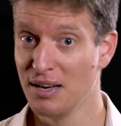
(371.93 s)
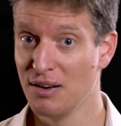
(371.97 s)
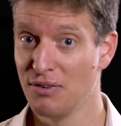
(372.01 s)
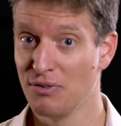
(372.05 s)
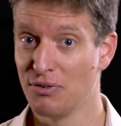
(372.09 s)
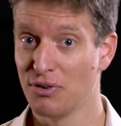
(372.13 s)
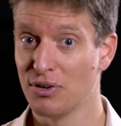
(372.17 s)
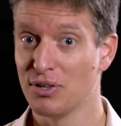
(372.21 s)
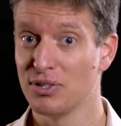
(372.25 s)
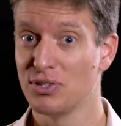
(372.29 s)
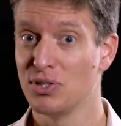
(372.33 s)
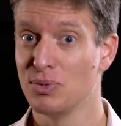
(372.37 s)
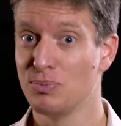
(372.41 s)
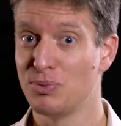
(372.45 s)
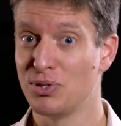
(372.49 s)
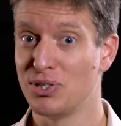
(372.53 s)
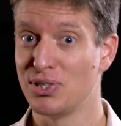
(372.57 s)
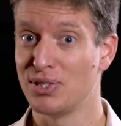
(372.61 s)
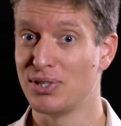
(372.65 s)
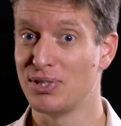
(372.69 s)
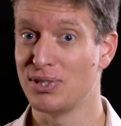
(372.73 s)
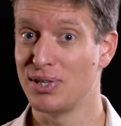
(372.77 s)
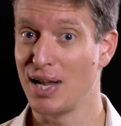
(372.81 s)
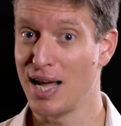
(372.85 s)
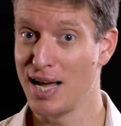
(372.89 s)
for a
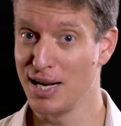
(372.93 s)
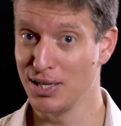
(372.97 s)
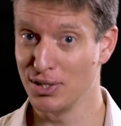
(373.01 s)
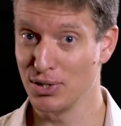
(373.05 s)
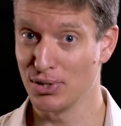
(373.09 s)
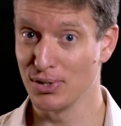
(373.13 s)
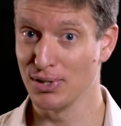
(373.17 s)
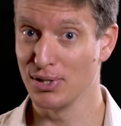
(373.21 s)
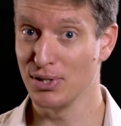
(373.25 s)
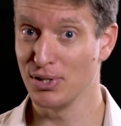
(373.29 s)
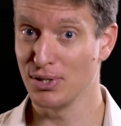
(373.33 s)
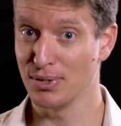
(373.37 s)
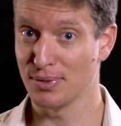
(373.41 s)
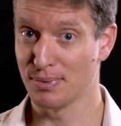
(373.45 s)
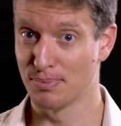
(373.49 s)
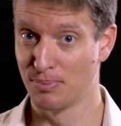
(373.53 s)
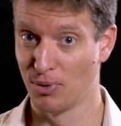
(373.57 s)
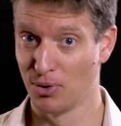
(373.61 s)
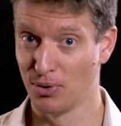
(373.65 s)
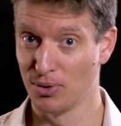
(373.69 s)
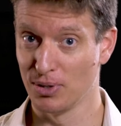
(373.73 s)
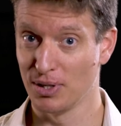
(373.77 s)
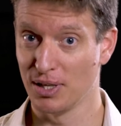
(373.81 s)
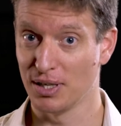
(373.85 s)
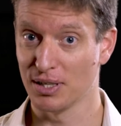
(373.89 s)
substantially
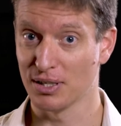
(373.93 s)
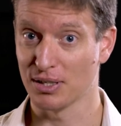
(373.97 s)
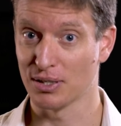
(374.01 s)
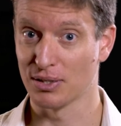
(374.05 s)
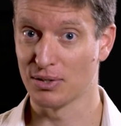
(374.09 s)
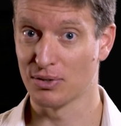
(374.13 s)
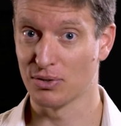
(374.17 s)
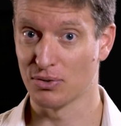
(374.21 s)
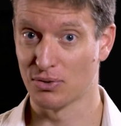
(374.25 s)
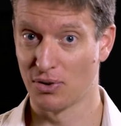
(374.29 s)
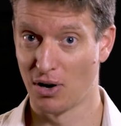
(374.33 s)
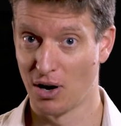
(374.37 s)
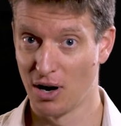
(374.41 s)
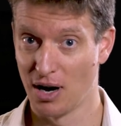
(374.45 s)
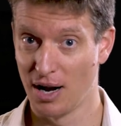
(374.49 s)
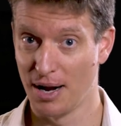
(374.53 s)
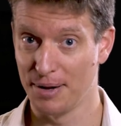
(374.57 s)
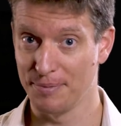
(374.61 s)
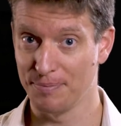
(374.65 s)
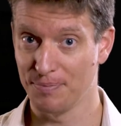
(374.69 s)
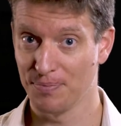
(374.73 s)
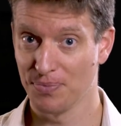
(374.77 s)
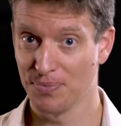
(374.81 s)
smaller crime.